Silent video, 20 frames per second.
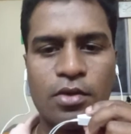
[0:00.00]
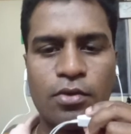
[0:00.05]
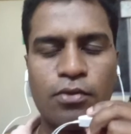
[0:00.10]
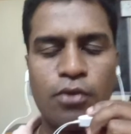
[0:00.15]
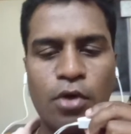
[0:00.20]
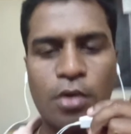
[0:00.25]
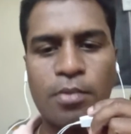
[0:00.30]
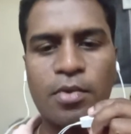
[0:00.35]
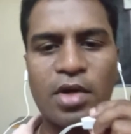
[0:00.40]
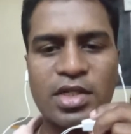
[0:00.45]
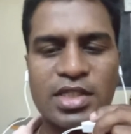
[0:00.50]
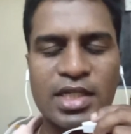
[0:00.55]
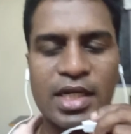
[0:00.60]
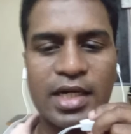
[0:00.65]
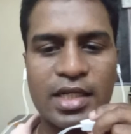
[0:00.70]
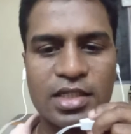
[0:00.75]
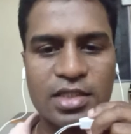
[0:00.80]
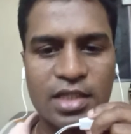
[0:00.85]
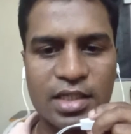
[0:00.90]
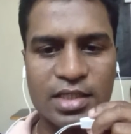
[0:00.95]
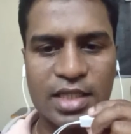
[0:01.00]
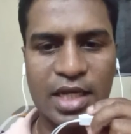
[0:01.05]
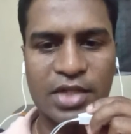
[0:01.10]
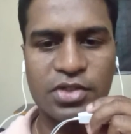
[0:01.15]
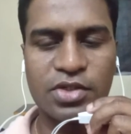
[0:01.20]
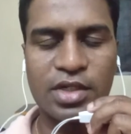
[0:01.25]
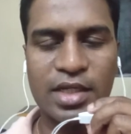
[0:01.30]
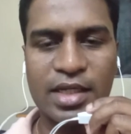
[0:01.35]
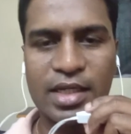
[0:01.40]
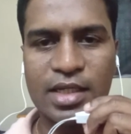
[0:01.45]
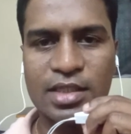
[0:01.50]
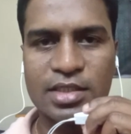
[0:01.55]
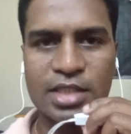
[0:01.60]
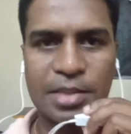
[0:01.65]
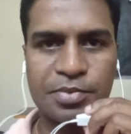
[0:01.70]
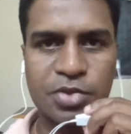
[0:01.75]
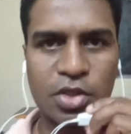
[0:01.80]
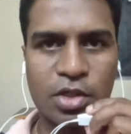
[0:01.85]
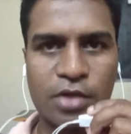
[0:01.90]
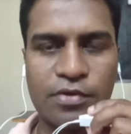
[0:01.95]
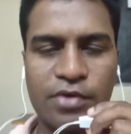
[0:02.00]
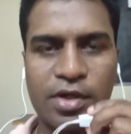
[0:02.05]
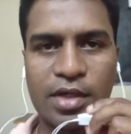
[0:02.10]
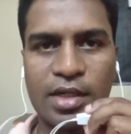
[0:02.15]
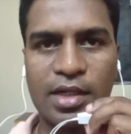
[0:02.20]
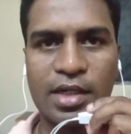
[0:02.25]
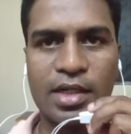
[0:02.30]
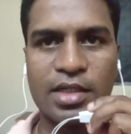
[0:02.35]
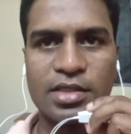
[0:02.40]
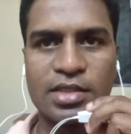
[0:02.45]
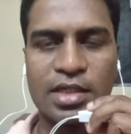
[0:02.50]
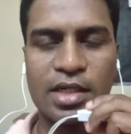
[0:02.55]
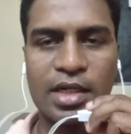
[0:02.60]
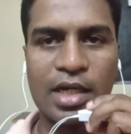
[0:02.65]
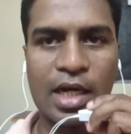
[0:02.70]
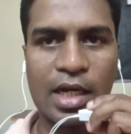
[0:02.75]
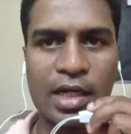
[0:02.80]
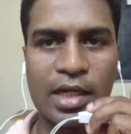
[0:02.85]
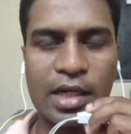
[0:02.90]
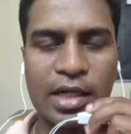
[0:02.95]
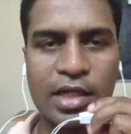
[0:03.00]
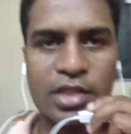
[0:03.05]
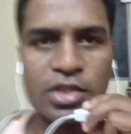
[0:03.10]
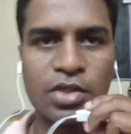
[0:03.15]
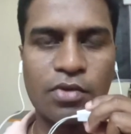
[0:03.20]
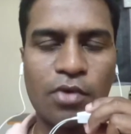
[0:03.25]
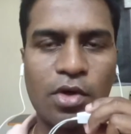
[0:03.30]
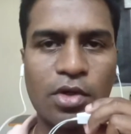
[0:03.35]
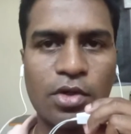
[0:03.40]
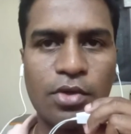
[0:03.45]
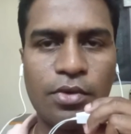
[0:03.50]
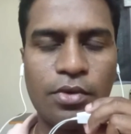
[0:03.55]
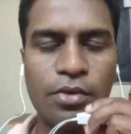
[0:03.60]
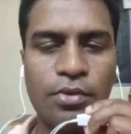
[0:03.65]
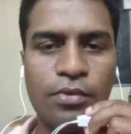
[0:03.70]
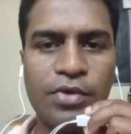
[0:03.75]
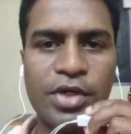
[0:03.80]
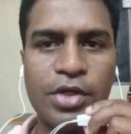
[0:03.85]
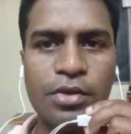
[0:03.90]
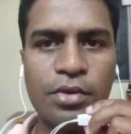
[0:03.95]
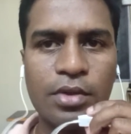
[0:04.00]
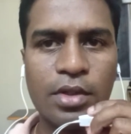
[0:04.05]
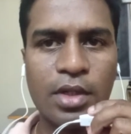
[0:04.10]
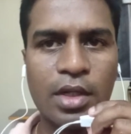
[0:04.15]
Food processing industry is actually a subset of agriculture. In agriculture, what we do?